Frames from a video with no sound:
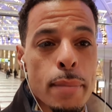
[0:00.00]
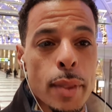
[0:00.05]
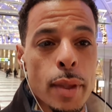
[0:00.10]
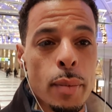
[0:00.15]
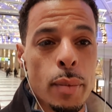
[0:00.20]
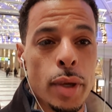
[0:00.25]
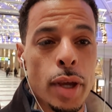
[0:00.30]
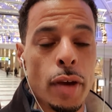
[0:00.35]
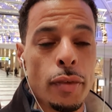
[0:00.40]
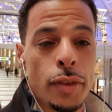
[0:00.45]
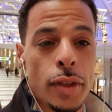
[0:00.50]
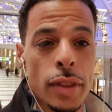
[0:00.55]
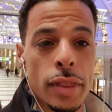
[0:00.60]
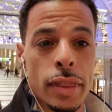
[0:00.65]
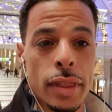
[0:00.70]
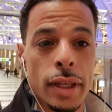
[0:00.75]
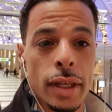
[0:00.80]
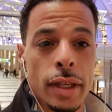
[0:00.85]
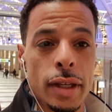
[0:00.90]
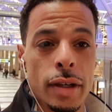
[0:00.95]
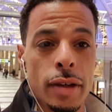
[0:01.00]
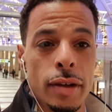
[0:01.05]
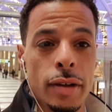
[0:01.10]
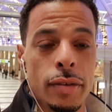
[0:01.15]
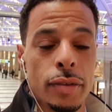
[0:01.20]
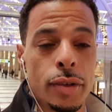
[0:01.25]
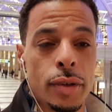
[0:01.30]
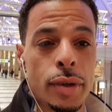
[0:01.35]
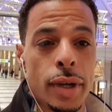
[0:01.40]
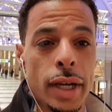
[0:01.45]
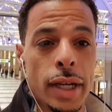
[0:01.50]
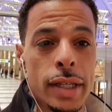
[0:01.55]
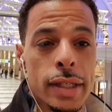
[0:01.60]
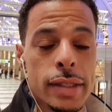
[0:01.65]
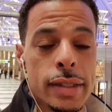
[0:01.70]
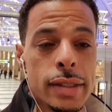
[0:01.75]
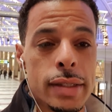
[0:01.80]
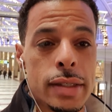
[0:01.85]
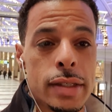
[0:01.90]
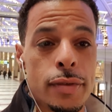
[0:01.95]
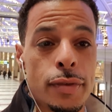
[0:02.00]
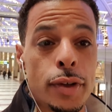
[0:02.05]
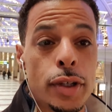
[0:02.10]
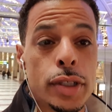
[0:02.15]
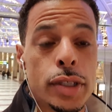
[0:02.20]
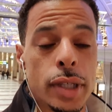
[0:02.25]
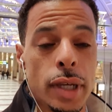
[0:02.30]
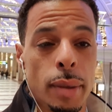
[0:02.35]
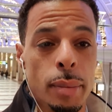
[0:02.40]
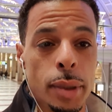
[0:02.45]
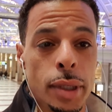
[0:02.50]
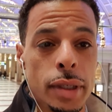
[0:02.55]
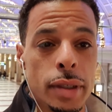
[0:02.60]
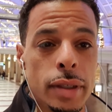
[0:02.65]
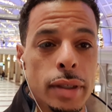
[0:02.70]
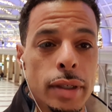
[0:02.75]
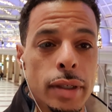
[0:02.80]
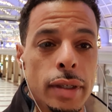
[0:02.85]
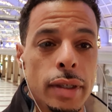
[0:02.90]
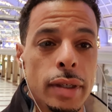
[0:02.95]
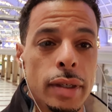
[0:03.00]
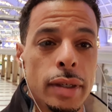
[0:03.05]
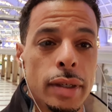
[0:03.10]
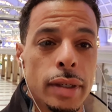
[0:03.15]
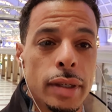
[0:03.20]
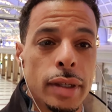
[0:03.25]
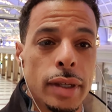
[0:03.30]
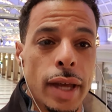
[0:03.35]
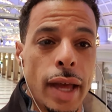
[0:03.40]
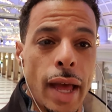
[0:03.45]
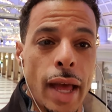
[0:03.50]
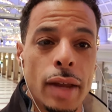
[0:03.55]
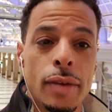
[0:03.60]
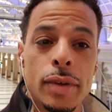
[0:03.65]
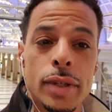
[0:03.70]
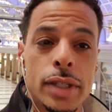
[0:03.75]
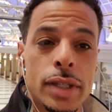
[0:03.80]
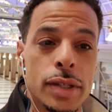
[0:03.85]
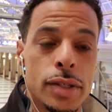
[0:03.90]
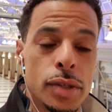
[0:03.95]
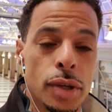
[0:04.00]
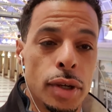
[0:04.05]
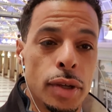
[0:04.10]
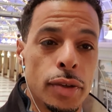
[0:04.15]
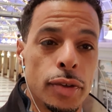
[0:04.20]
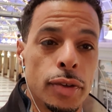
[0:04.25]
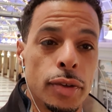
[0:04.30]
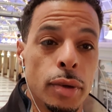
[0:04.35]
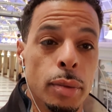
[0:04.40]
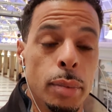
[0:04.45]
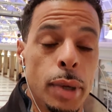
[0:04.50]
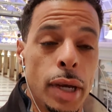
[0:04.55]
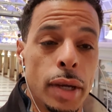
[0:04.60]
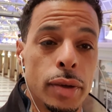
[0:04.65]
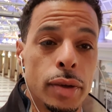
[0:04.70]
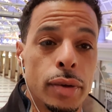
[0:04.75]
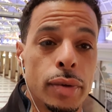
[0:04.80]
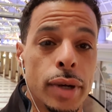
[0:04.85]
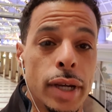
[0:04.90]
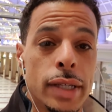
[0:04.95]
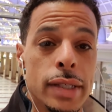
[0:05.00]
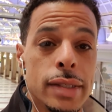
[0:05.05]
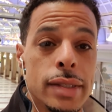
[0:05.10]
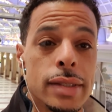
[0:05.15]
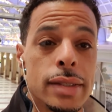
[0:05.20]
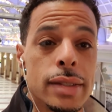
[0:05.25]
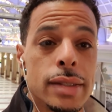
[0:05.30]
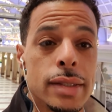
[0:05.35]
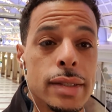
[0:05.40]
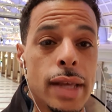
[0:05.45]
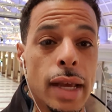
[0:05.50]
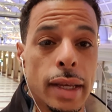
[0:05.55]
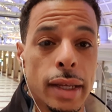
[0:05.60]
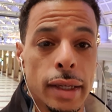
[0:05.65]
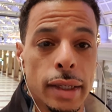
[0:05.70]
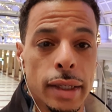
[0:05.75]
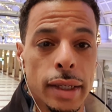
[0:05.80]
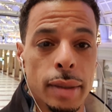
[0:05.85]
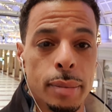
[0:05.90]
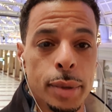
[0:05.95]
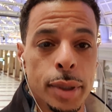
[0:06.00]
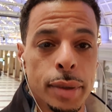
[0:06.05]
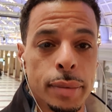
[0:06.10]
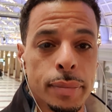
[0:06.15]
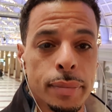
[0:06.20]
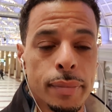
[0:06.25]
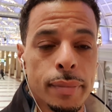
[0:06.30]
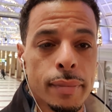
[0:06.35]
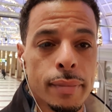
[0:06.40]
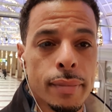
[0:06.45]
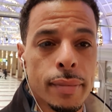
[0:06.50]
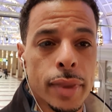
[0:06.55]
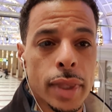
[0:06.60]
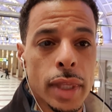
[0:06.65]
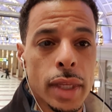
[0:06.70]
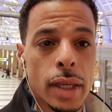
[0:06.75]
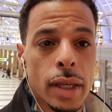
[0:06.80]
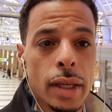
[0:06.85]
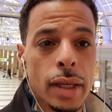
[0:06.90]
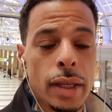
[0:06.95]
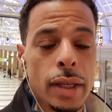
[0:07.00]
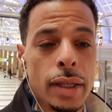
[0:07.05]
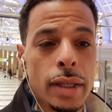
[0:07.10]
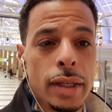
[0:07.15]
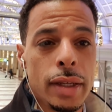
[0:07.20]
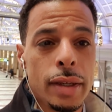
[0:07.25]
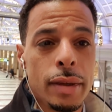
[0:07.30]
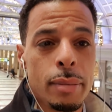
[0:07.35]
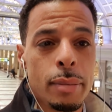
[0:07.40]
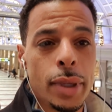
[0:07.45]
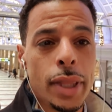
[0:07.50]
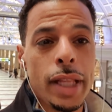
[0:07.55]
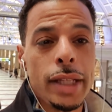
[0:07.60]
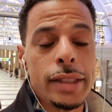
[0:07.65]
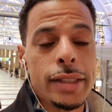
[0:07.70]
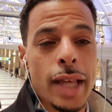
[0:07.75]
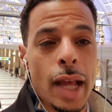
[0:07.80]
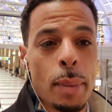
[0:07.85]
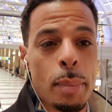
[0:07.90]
we often think of Christ's first coming. Advent is also about Christ's second coming. But let's get